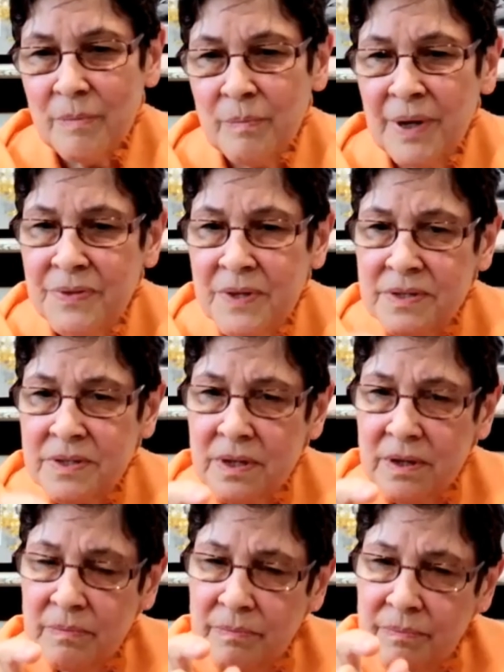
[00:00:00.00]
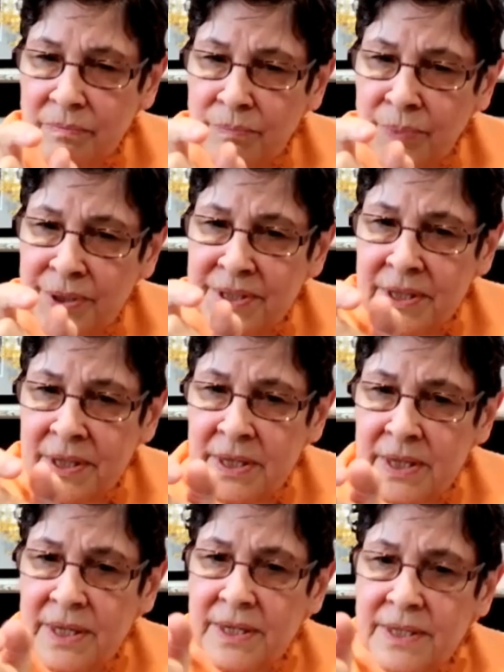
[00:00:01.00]
But this
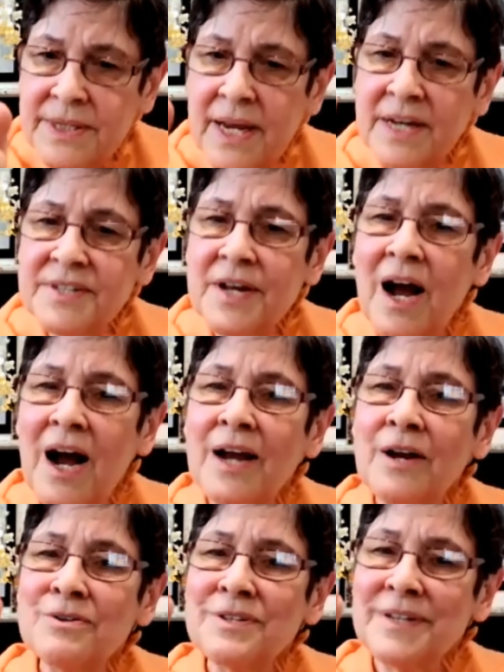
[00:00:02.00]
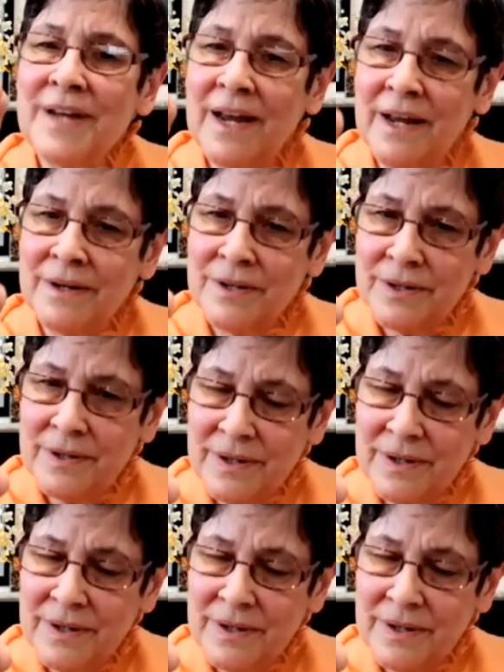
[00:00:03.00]
buddhi takes a higher stand.